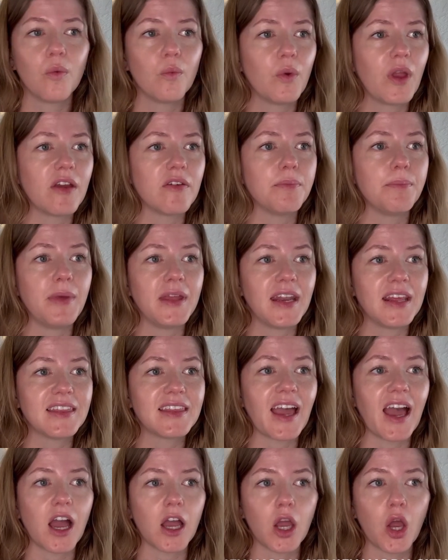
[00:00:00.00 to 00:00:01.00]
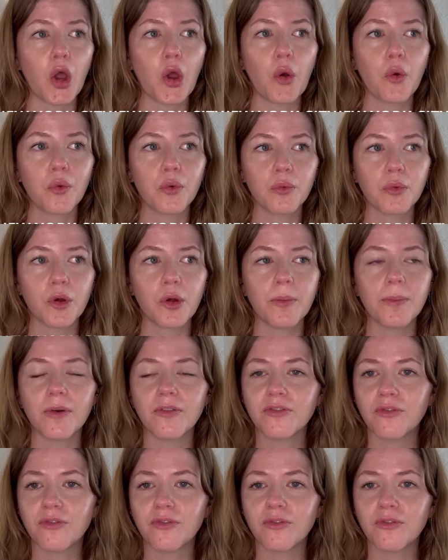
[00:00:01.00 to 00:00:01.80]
We have Benetago Group,